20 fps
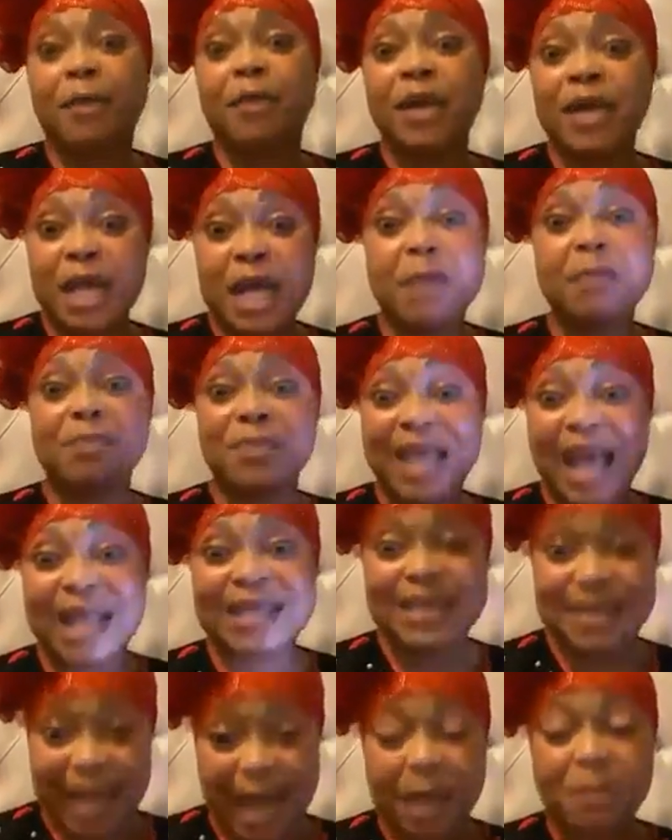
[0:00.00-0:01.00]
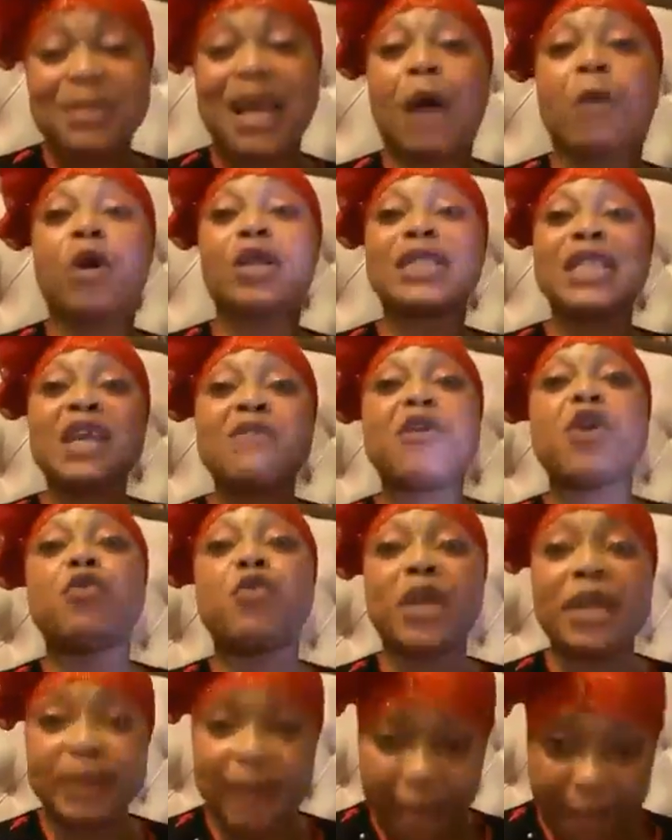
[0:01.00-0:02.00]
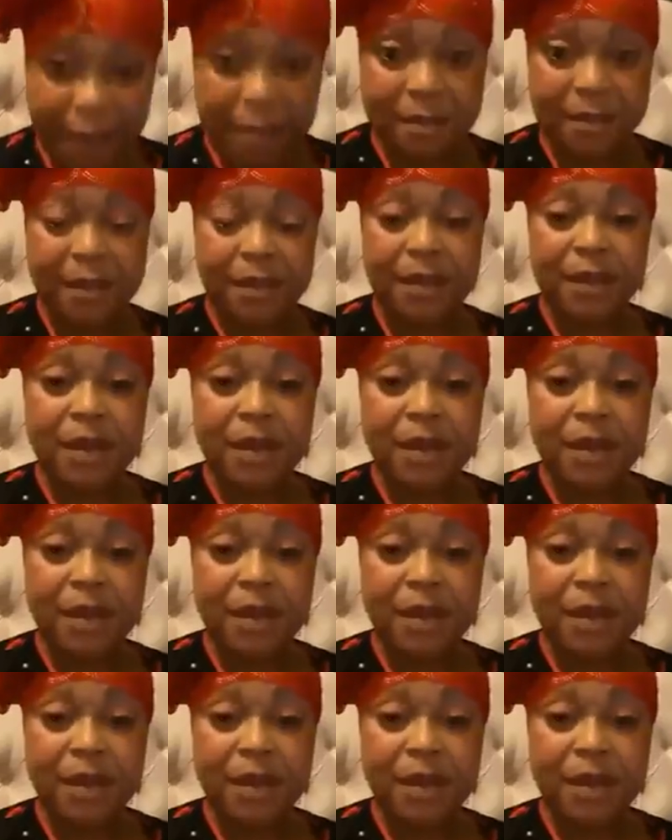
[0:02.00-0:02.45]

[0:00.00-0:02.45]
him that time, that was living with them.